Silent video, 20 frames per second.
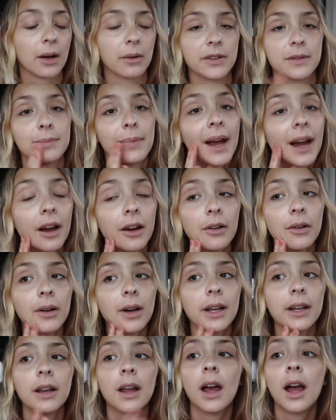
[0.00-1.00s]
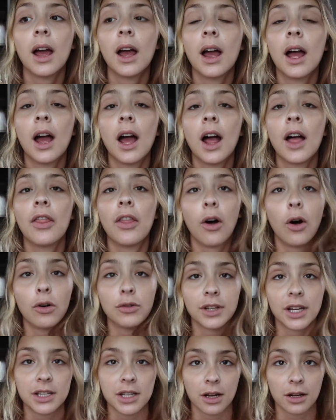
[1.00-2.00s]
I was paranoid, the
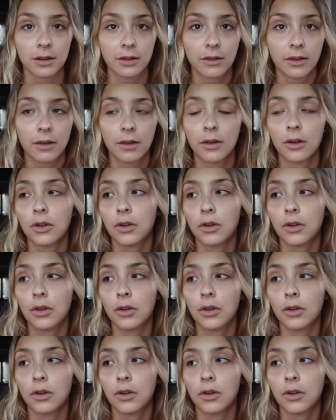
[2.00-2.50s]
whole 9 yards.